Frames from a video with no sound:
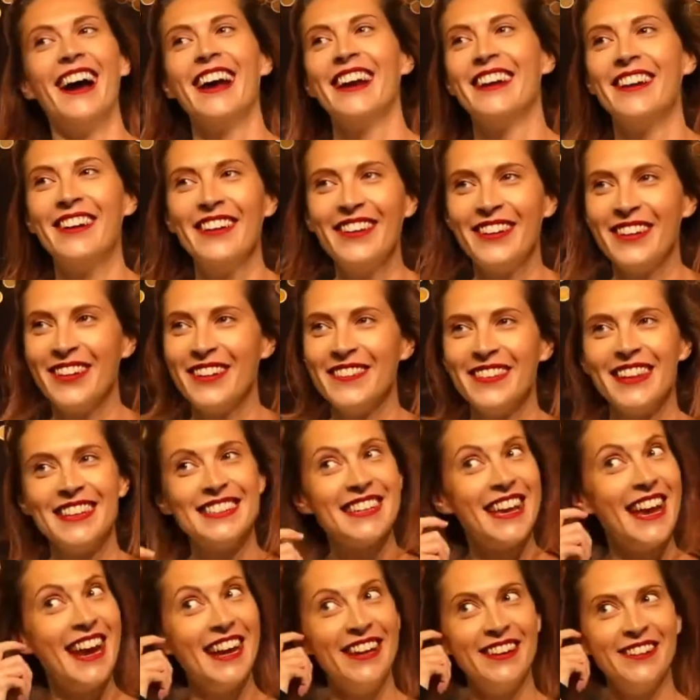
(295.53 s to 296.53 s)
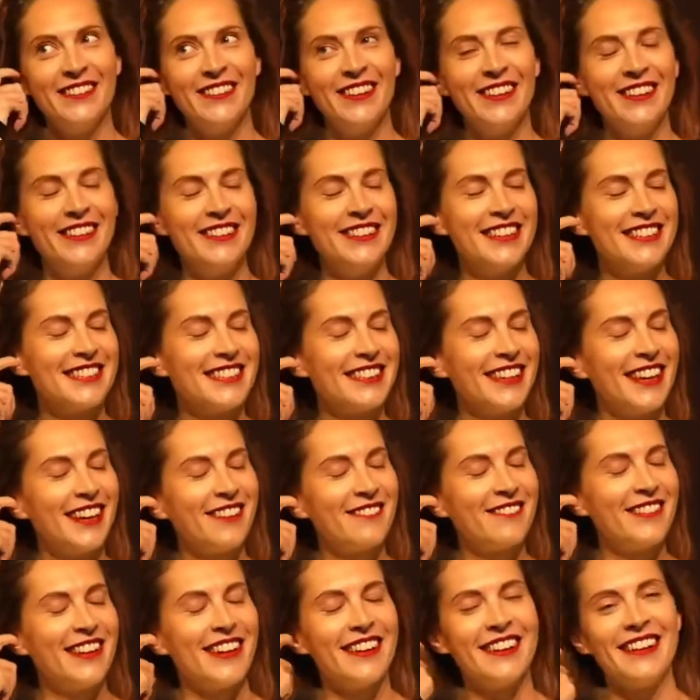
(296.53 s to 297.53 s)
I don't know if there's anyone who doesn't
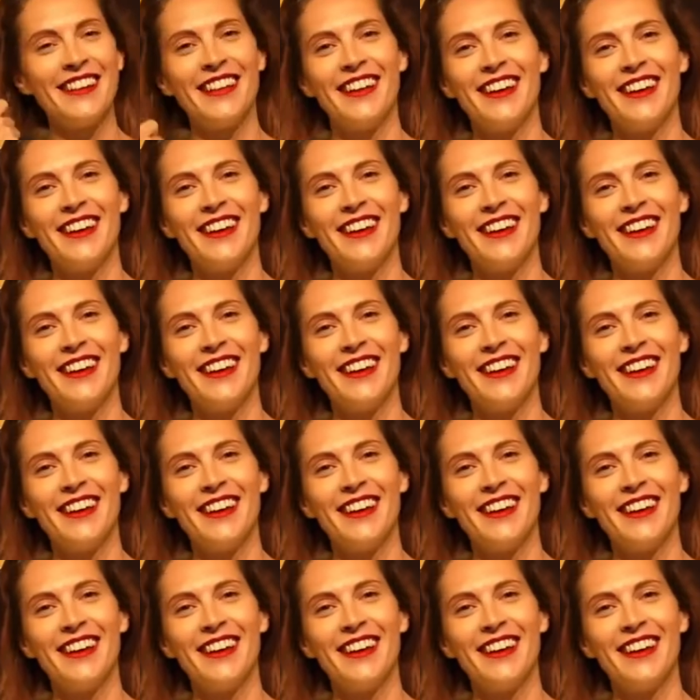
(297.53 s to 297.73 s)
like fairy